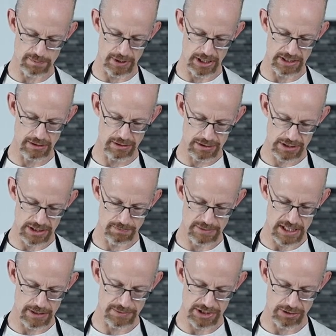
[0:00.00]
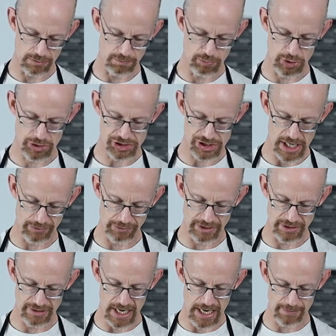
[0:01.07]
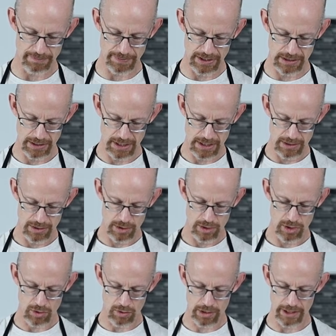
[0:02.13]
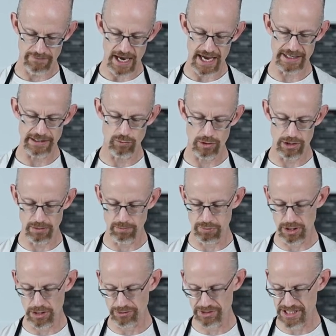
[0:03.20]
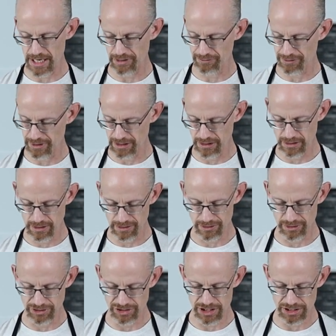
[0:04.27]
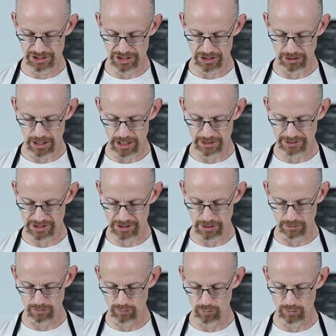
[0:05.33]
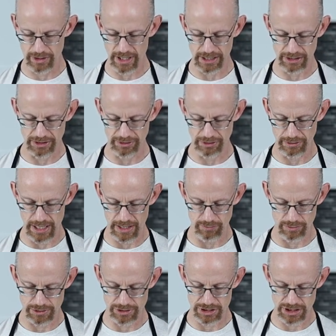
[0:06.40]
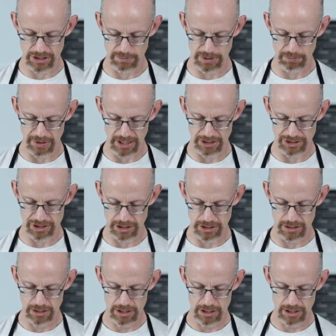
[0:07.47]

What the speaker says: but sometimes it'll push out the top, or I've had it where it blows out the cheesecloth, so we're not going to do that. We're just going to be patient.